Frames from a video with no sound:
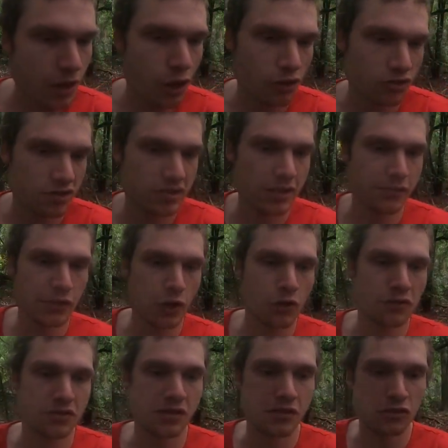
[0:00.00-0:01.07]
I'll just give the
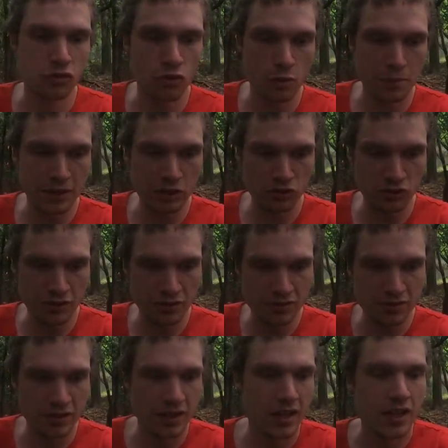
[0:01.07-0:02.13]
odds and the score
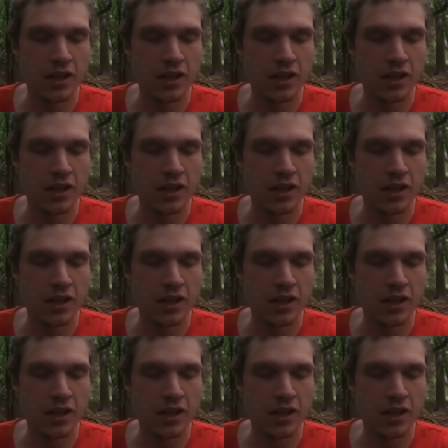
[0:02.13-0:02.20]
predictions.